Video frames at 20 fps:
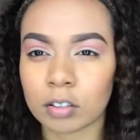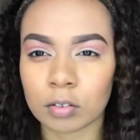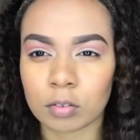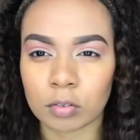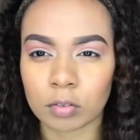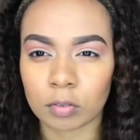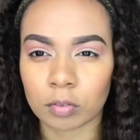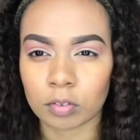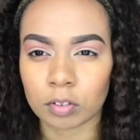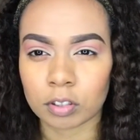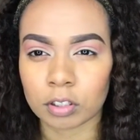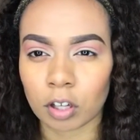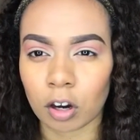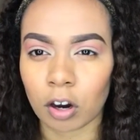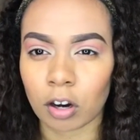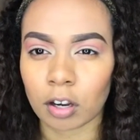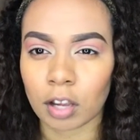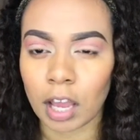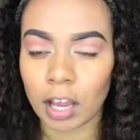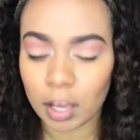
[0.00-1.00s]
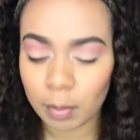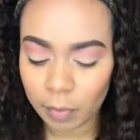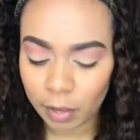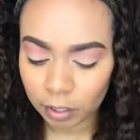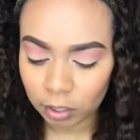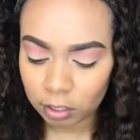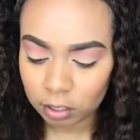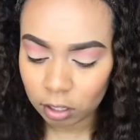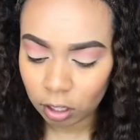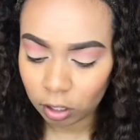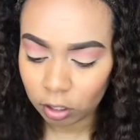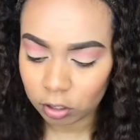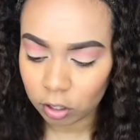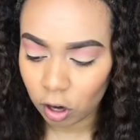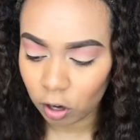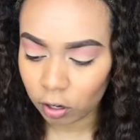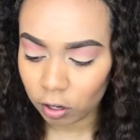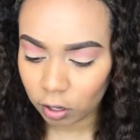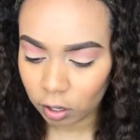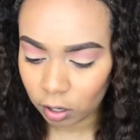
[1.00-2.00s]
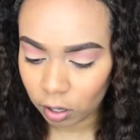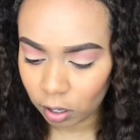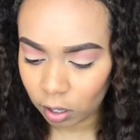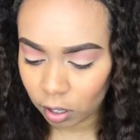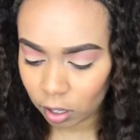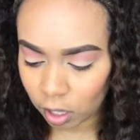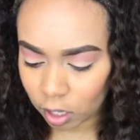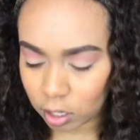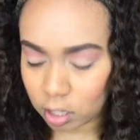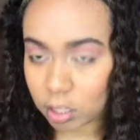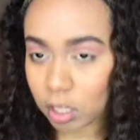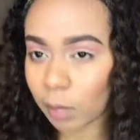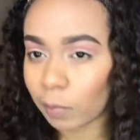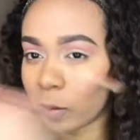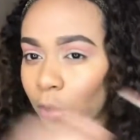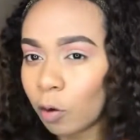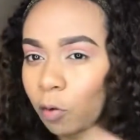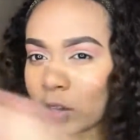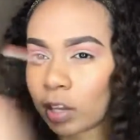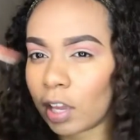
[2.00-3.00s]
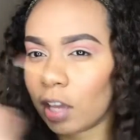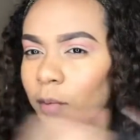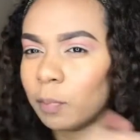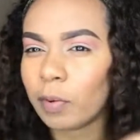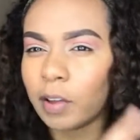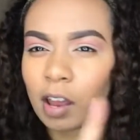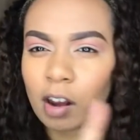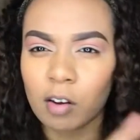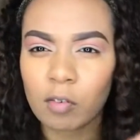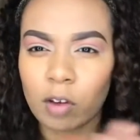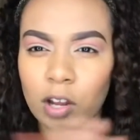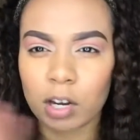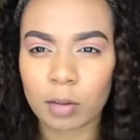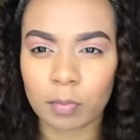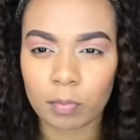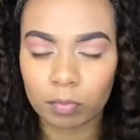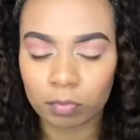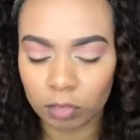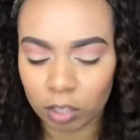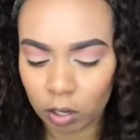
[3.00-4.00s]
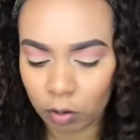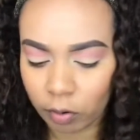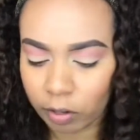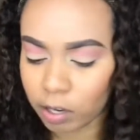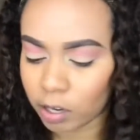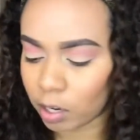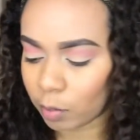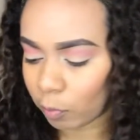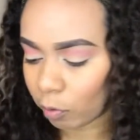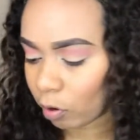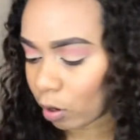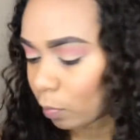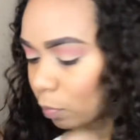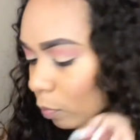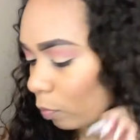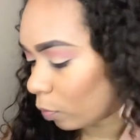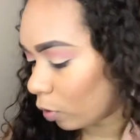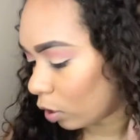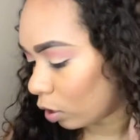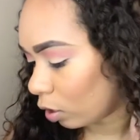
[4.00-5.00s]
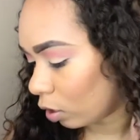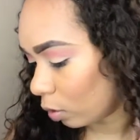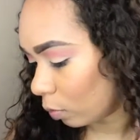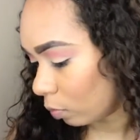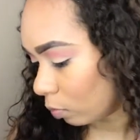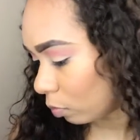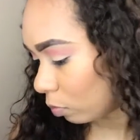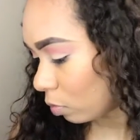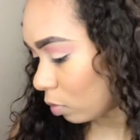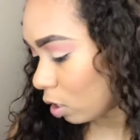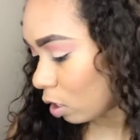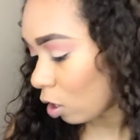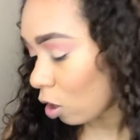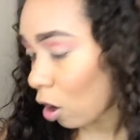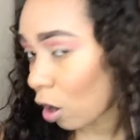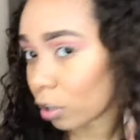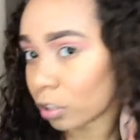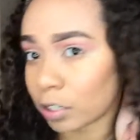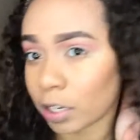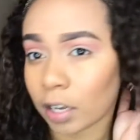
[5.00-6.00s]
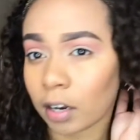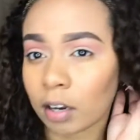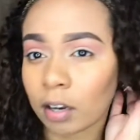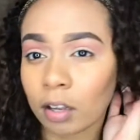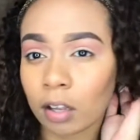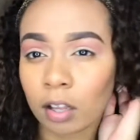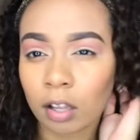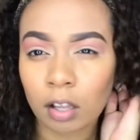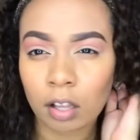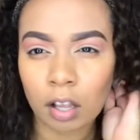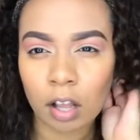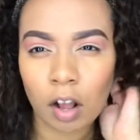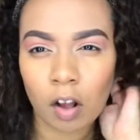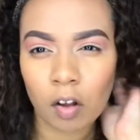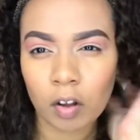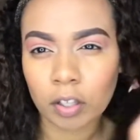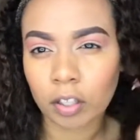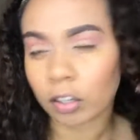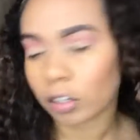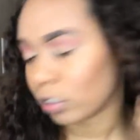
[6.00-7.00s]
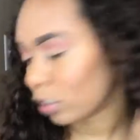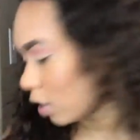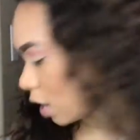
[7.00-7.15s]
too dark. I can make this color darker and just keep going in, but I don't want to go in anymore. I'm content how it looks